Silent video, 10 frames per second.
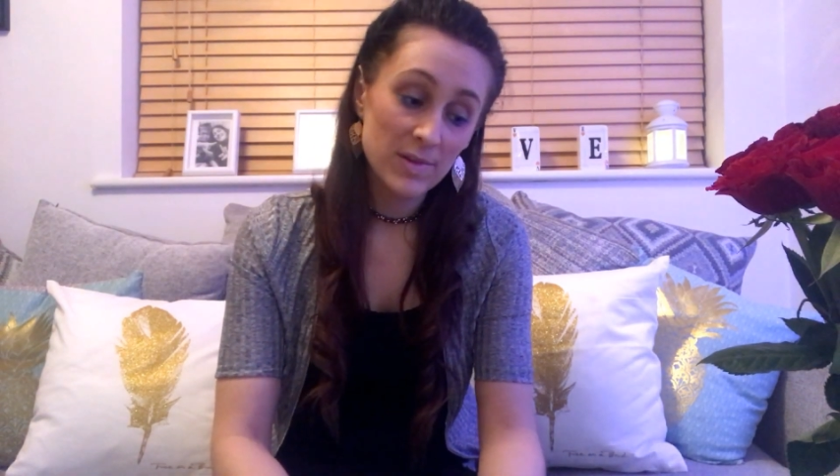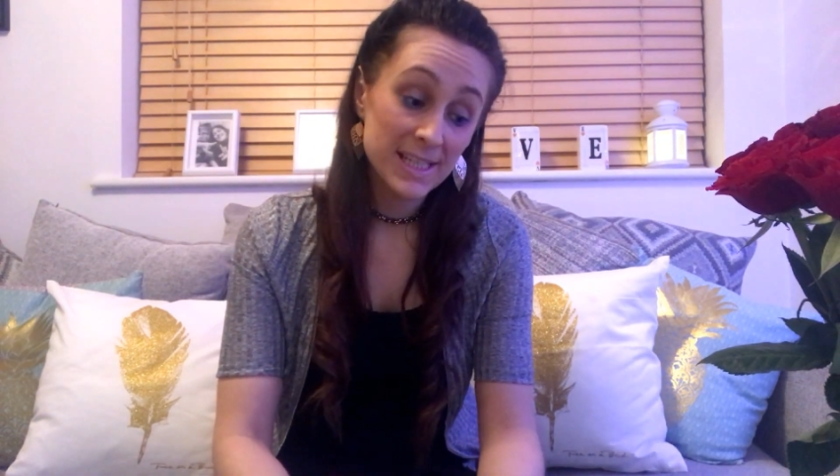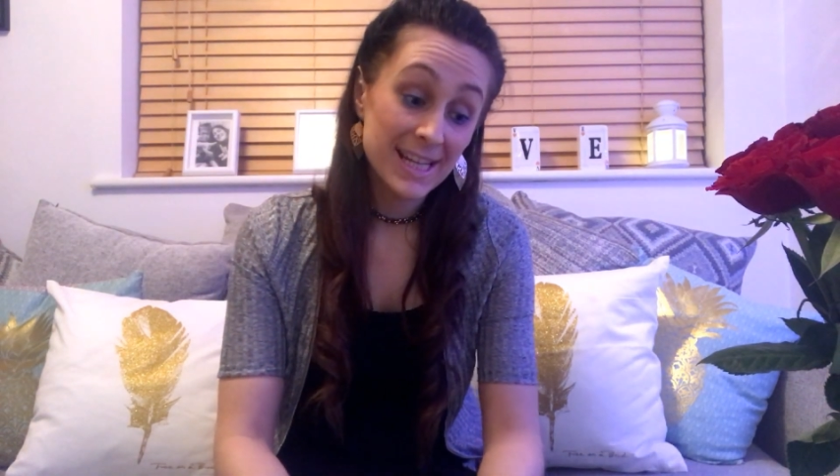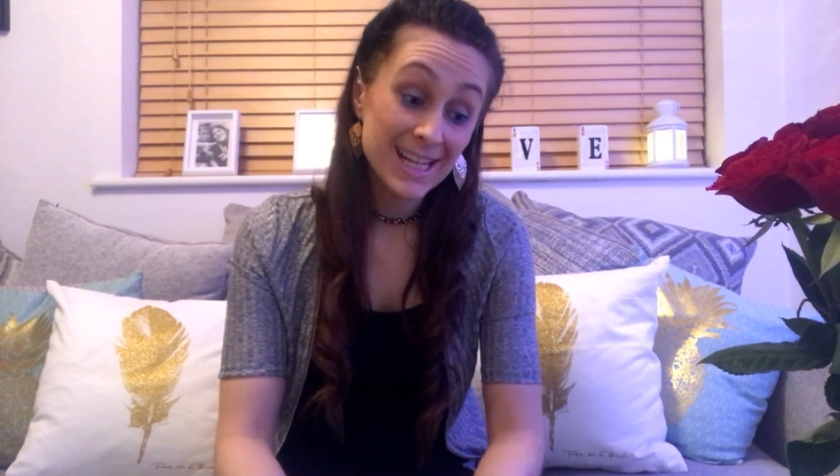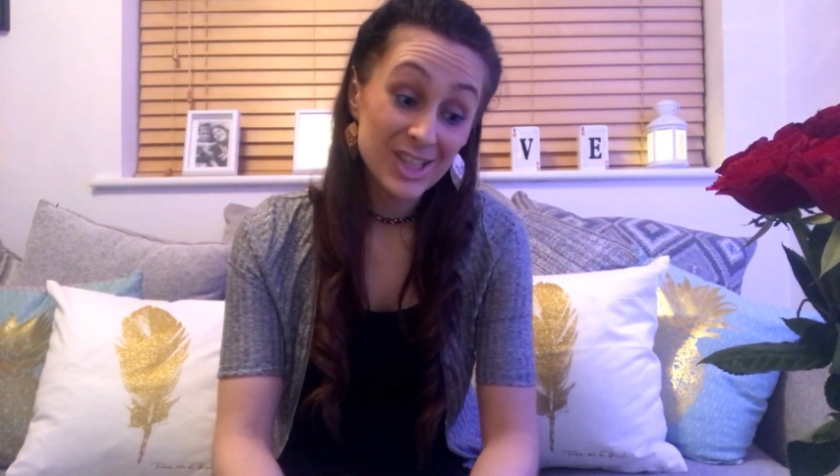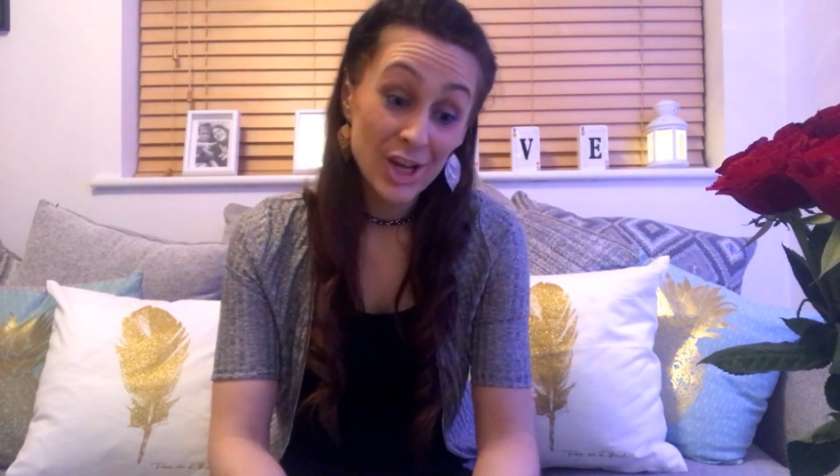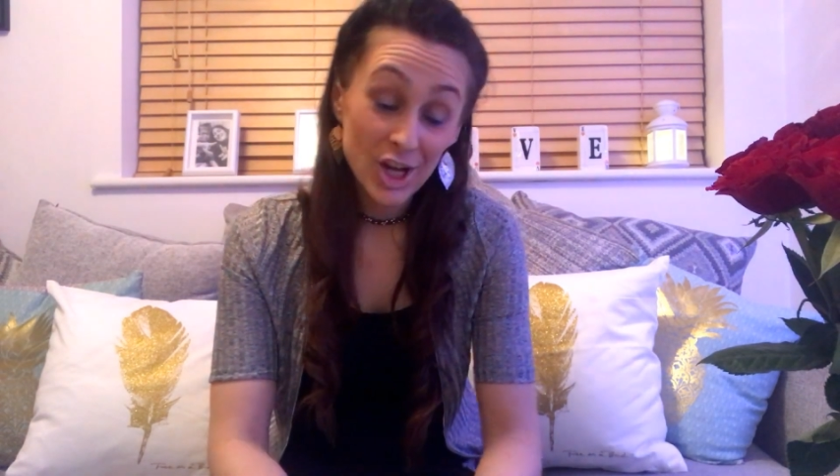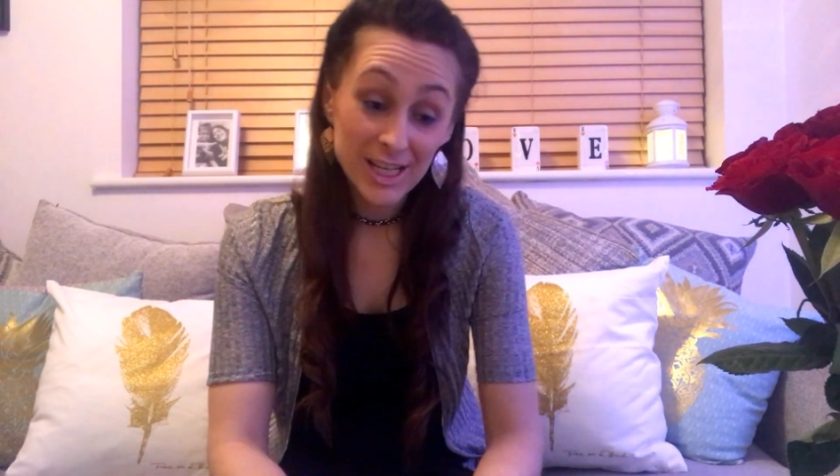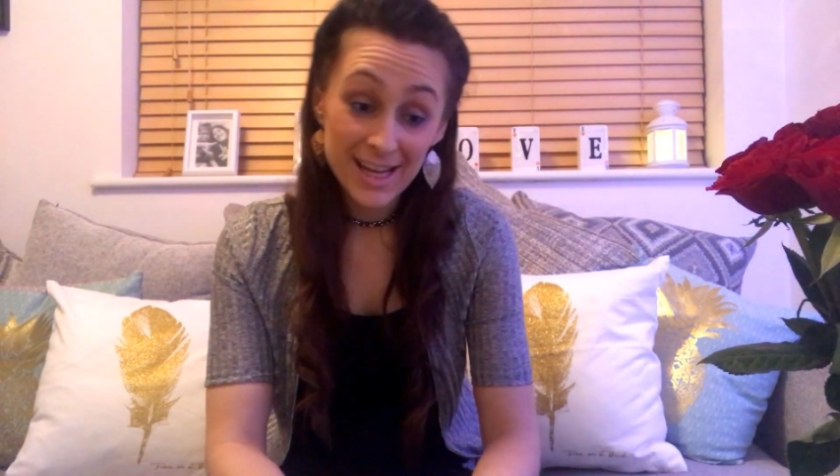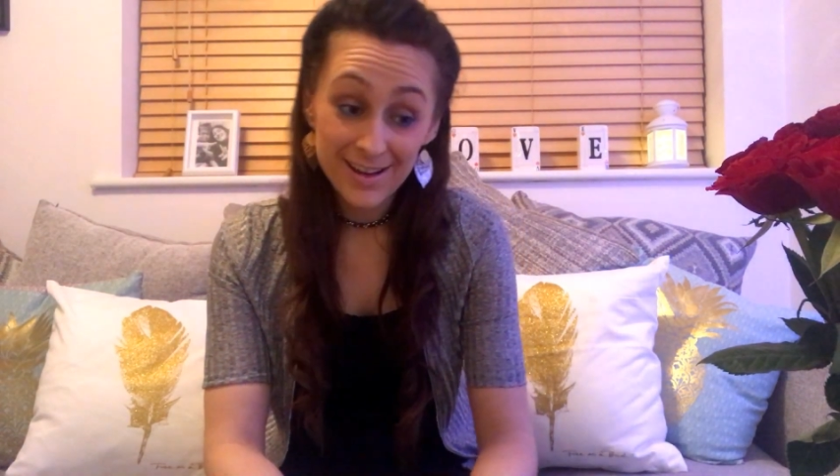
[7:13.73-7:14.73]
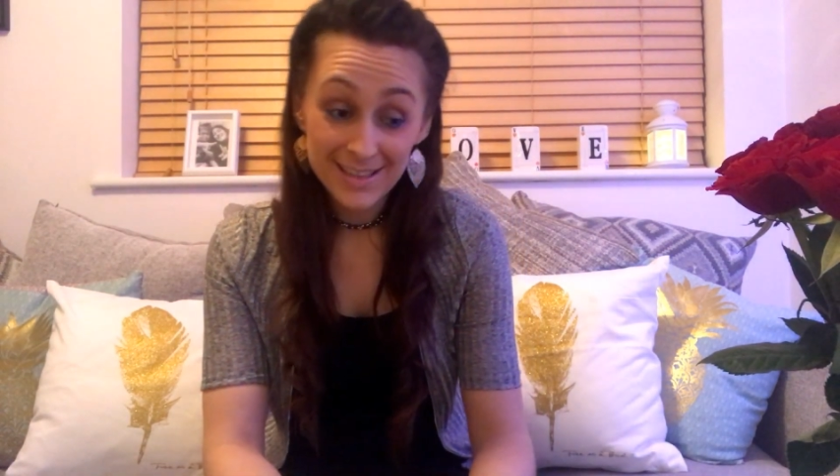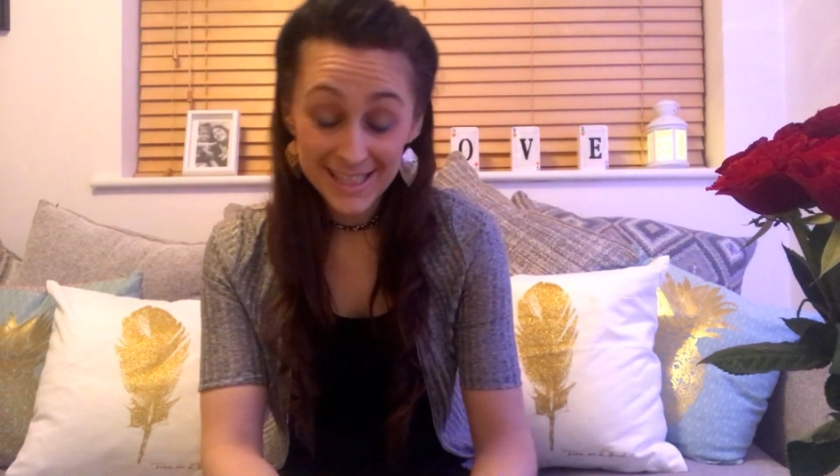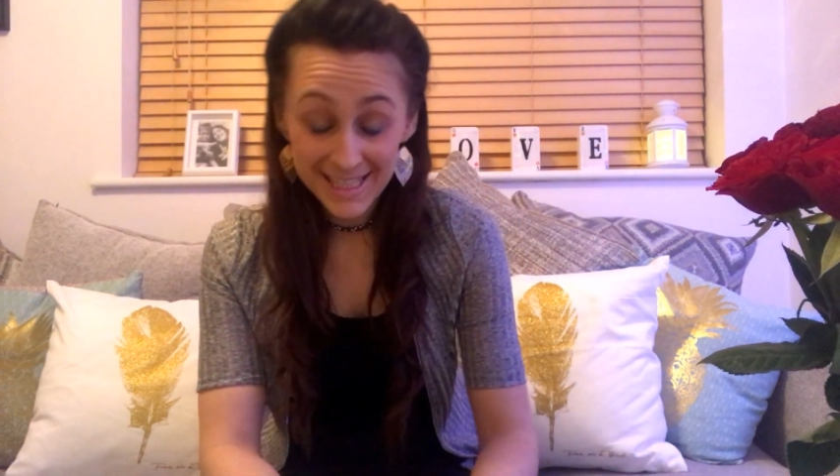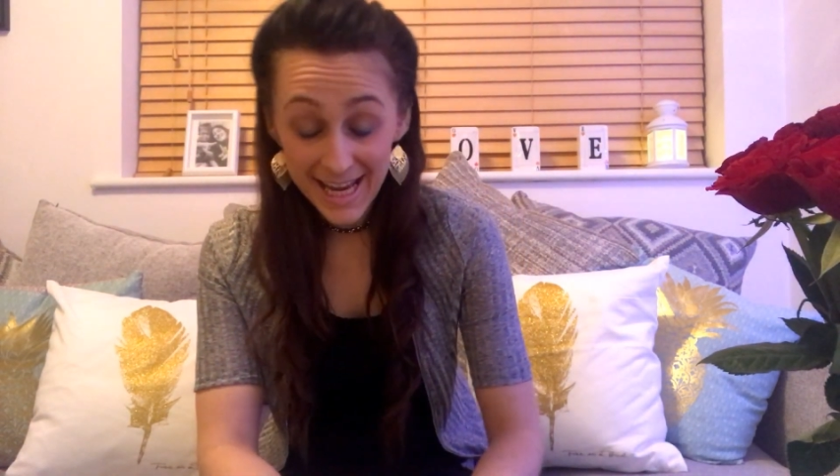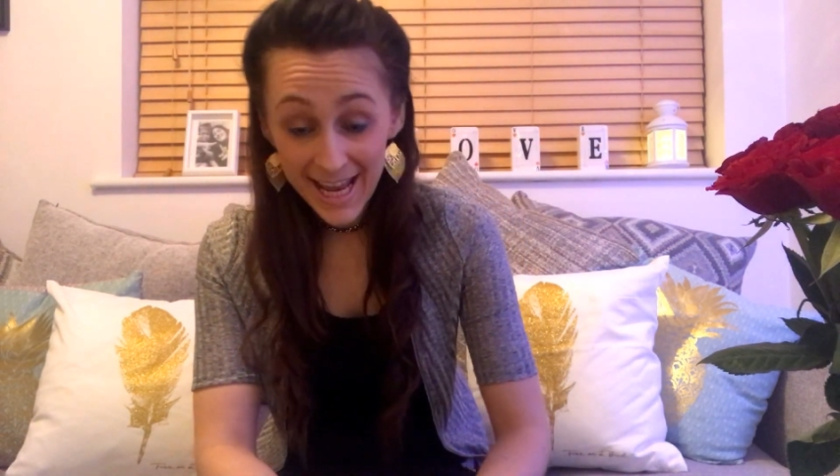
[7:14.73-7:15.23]
written actually earlier
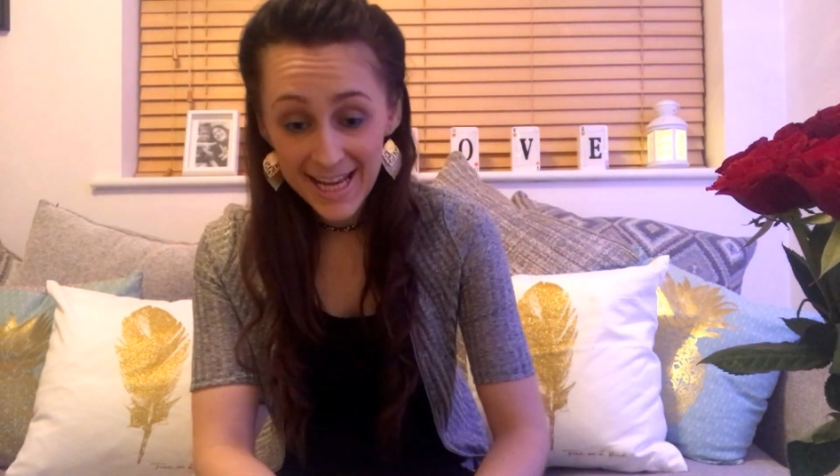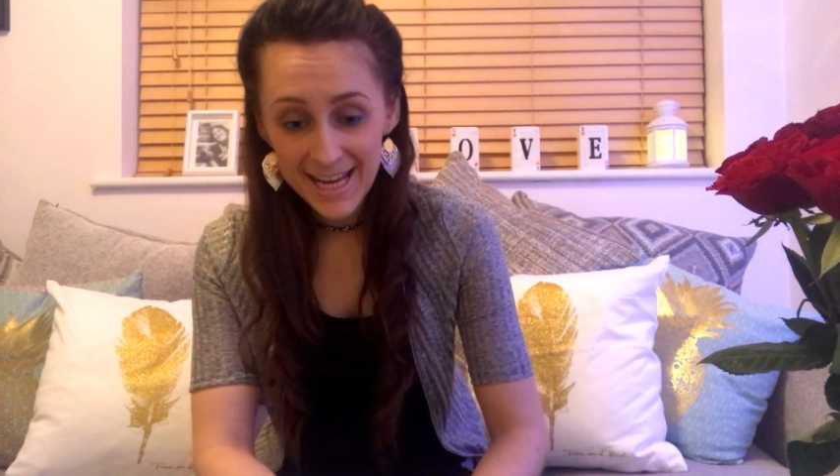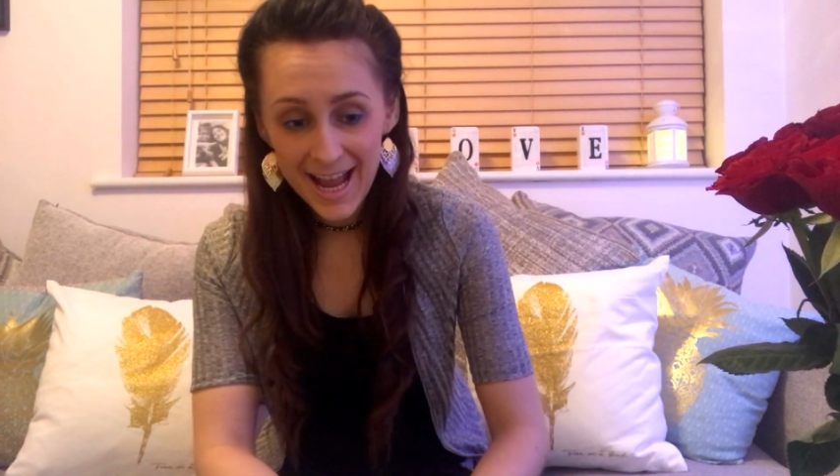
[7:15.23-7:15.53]
today,